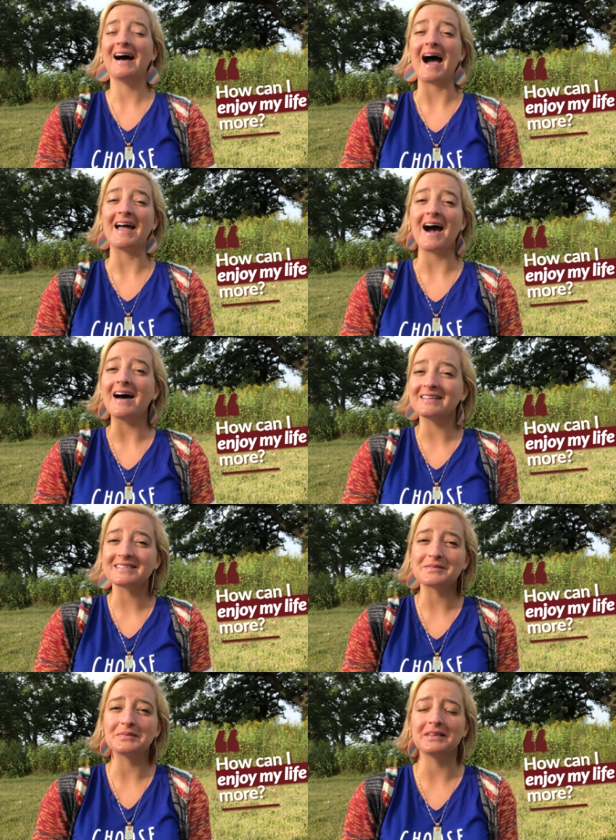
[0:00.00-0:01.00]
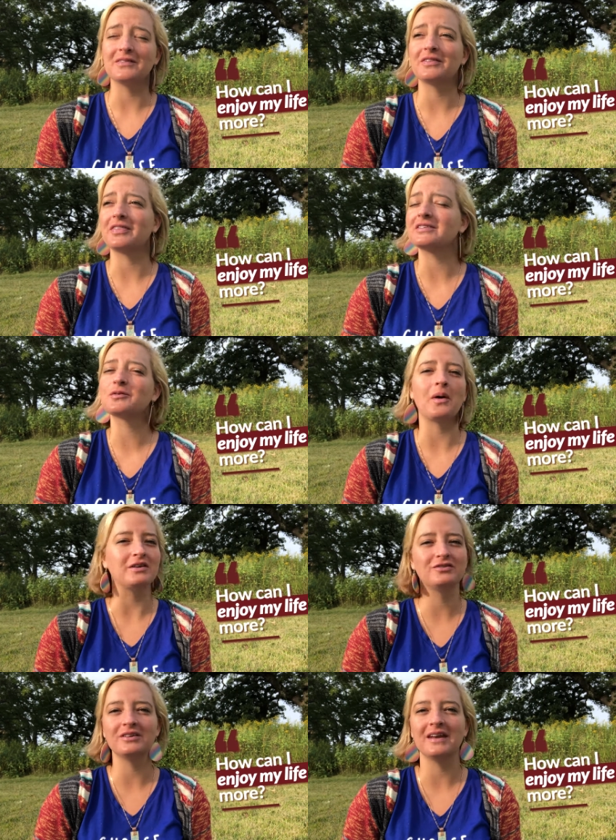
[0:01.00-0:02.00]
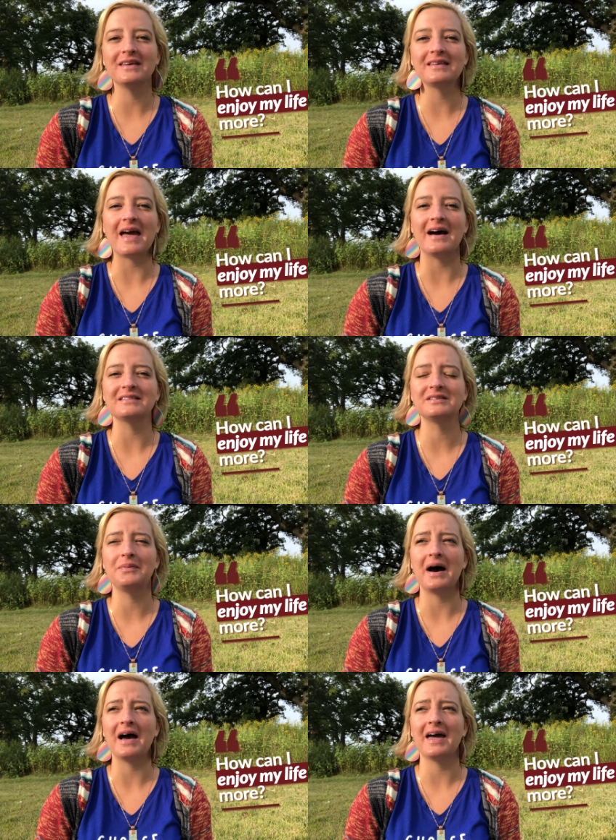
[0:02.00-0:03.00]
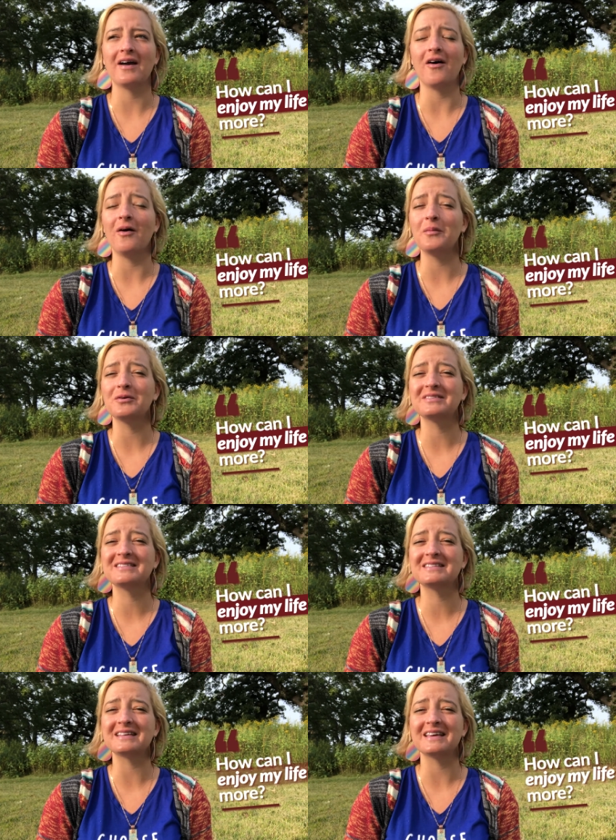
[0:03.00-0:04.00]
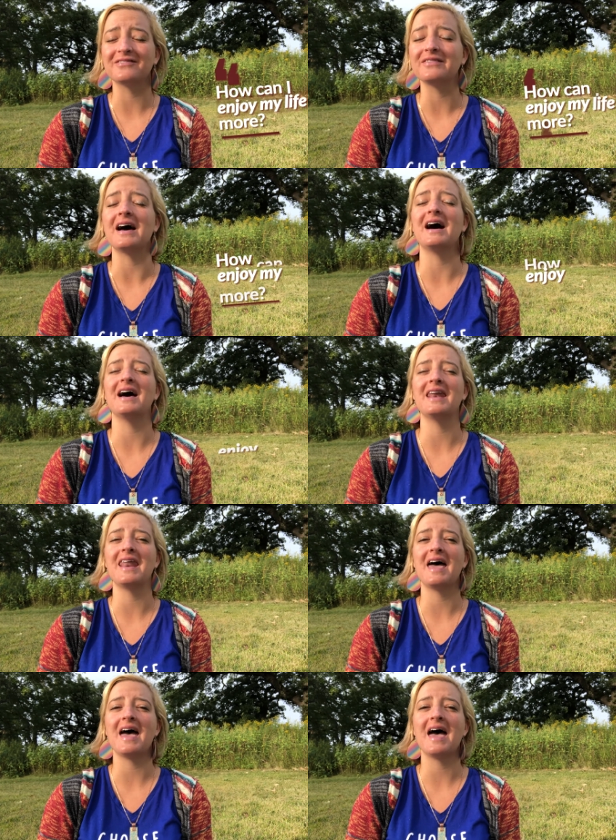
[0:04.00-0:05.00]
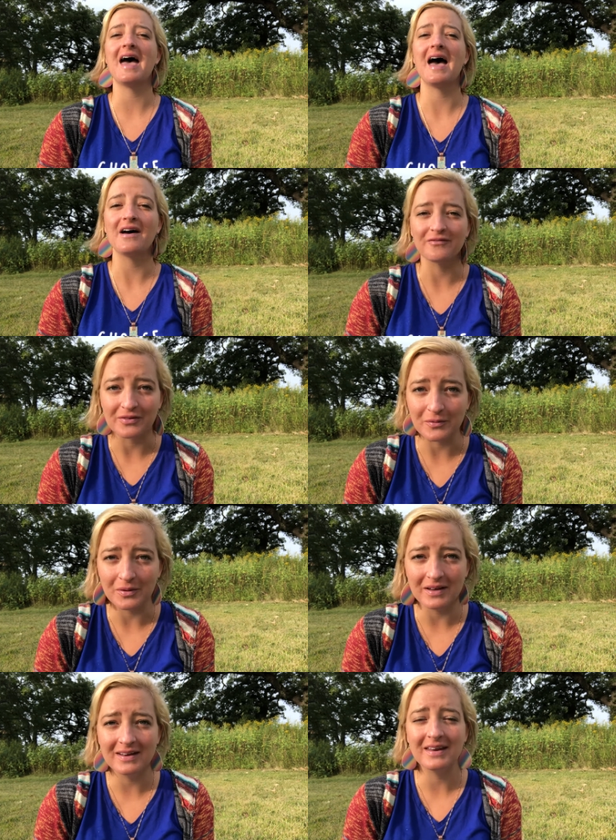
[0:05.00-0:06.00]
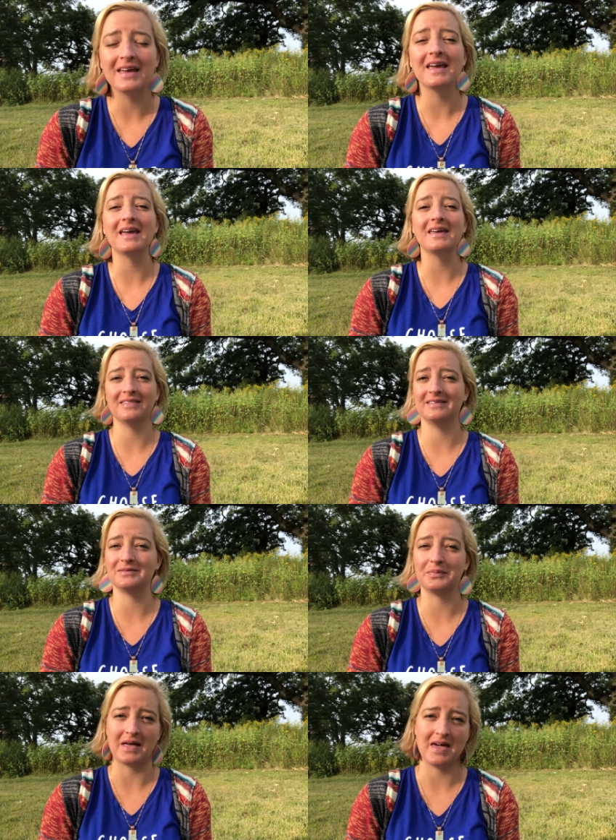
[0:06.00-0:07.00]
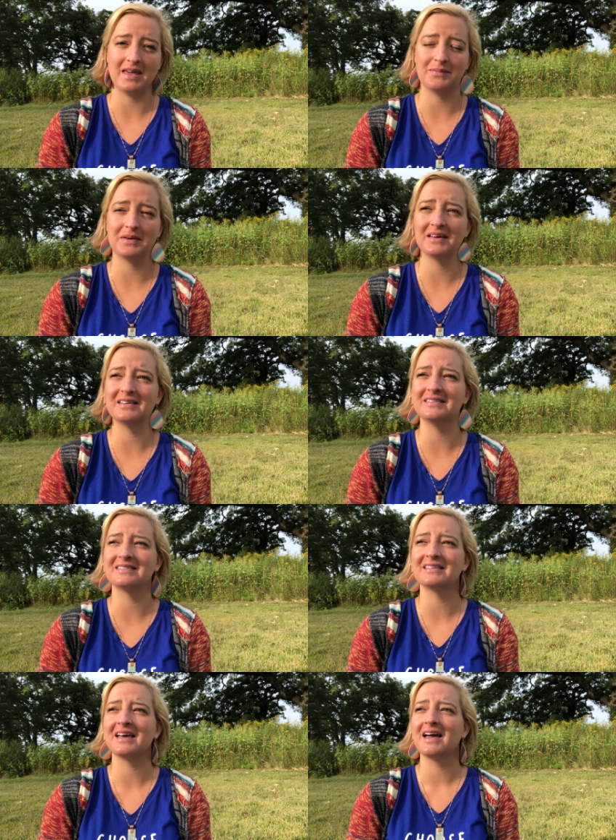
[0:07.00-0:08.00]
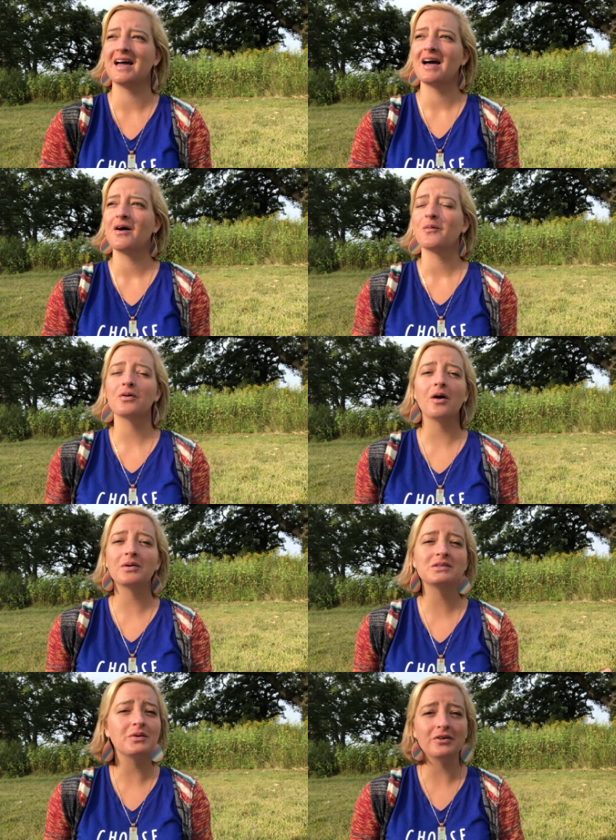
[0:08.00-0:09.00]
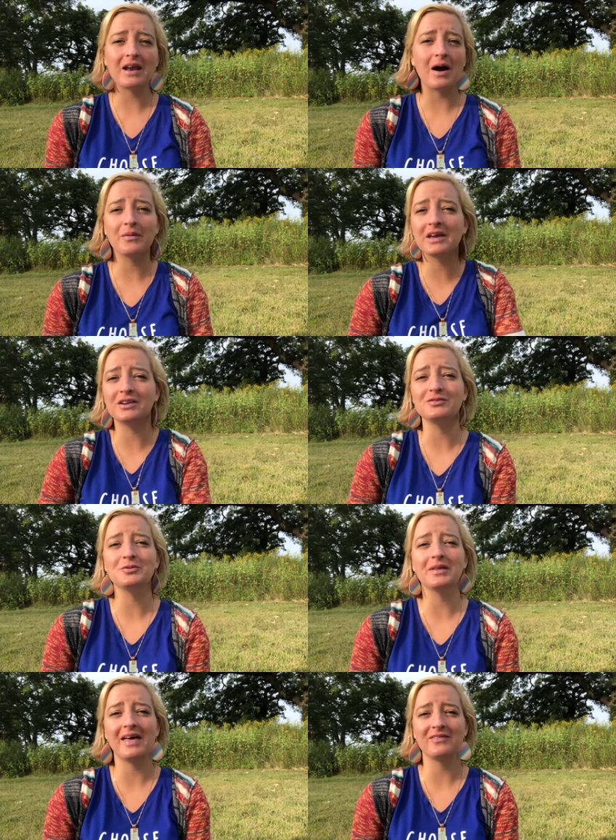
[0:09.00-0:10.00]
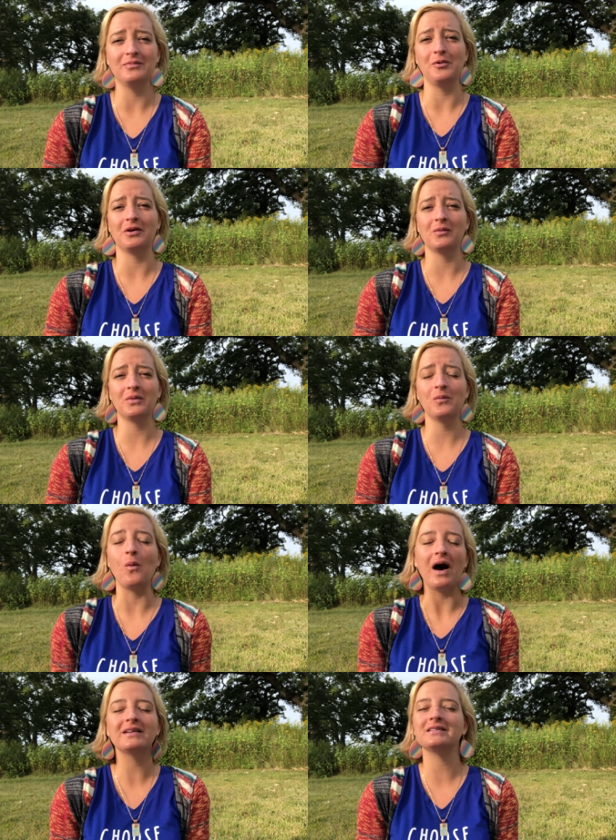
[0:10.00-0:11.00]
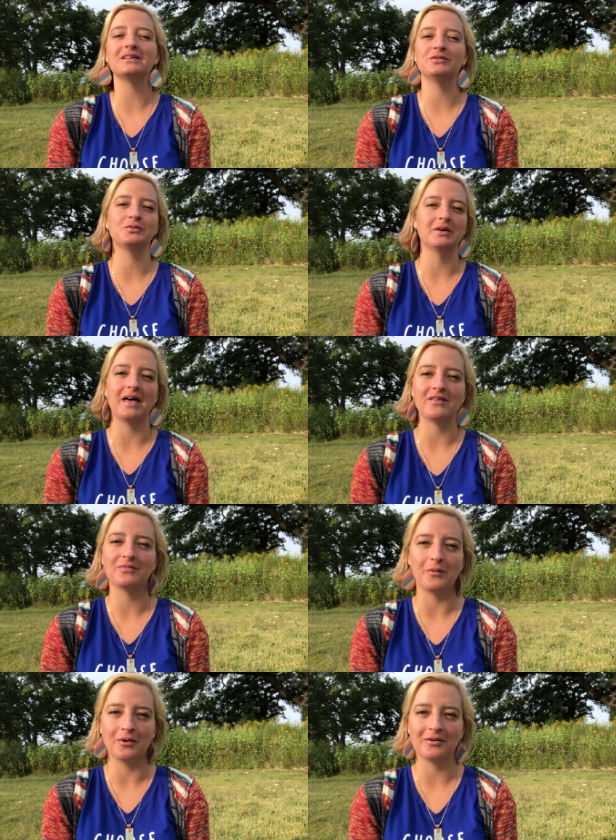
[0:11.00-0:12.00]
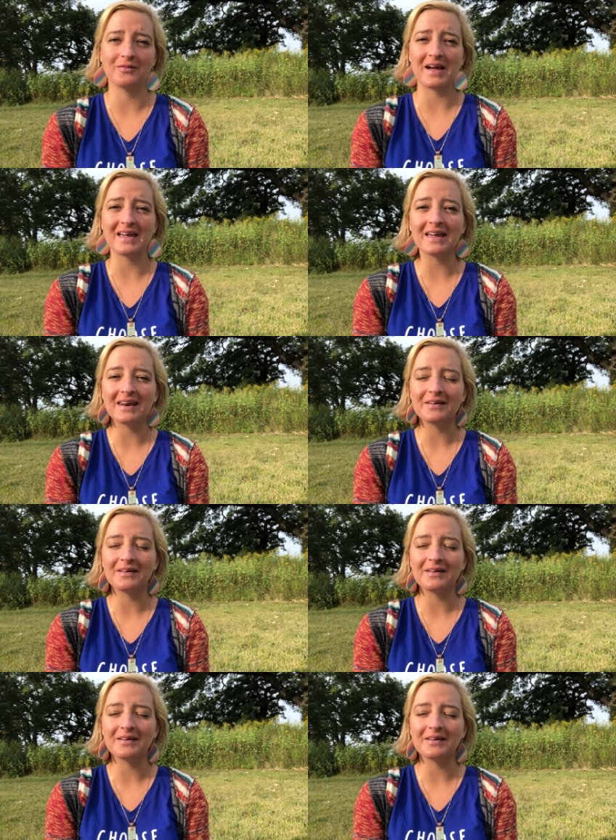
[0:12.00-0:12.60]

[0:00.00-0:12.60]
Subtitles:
I honestly believe that this question is asked by almost, if not everyone in this planet, because we're always wondering how we can enjoy life more. We want to enjoy life more, right?